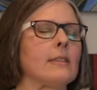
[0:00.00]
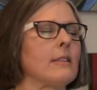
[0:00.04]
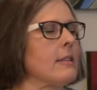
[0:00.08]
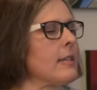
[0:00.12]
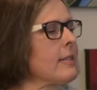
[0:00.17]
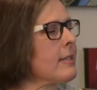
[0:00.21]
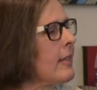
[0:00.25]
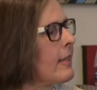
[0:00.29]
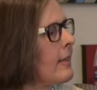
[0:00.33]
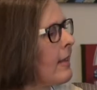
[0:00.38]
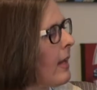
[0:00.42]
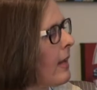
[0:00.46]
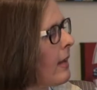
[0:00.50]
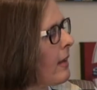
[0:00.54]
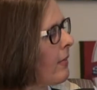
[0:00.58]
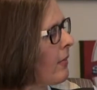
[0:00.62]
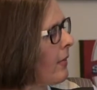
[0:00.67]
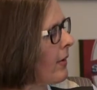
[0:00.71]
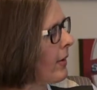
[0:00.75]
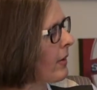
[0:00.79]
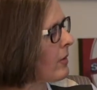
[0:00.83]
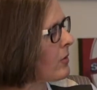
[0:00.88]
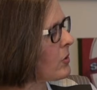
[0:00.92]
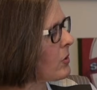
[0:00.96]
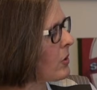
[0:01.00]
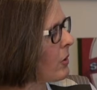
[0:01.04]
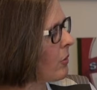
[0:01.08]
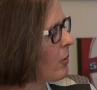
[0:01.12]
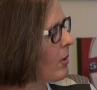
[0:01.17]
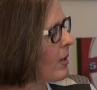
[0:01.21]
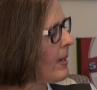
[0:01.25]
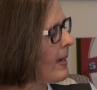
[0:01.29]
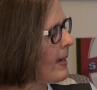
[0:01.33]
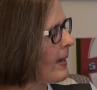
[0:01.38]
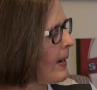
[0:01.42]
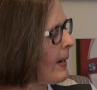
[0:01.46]
and things like that in there.
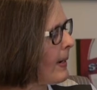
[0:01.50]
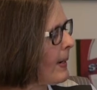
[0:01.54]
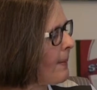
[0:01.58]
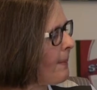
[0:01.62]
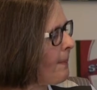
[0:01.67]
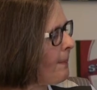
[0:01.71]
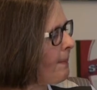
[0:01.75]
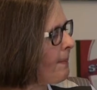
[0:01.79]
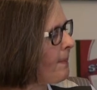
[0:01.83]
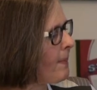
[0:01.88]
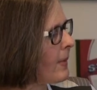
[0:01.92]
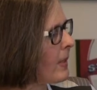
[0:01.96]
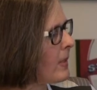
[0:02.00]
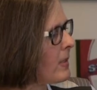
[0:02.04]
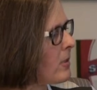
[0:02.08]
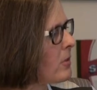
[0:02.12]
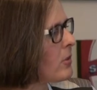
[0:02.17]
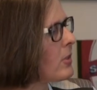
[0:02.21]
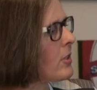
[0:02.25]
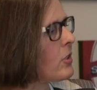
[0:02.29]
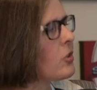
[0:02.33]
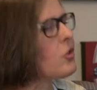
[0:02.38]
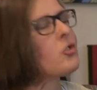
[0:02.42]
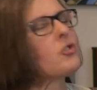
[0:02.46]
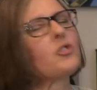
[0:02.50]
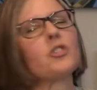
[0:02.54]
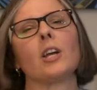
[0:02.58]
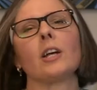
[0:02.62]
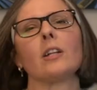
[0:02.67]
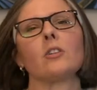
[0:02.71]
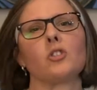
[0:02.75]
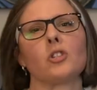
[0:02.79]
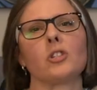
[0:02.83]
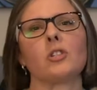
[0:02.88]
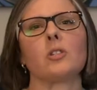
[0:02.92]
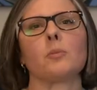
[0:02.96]
So it's
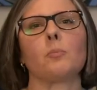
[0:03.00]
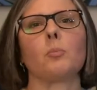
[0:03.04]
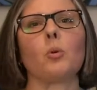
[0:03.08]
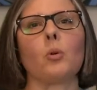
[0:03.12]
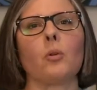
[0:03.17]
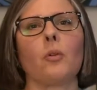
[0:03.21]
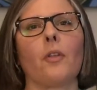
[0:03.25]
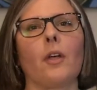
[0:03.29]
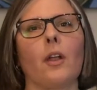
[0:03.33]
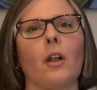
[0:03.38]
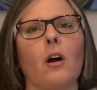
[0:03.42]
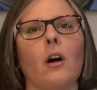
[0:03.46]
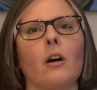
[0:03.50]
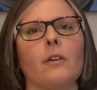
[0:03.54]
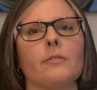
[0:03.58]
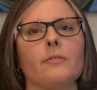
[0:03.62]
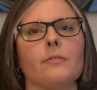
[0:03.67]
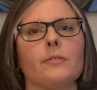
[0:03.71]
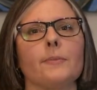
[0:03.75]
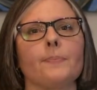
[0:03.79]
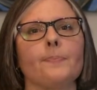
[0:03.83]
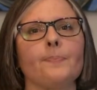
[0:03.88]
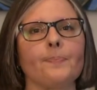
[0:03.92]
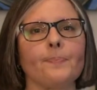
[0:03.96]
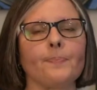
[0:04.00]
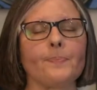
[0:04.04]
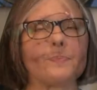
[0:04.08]
challenging to pull that off.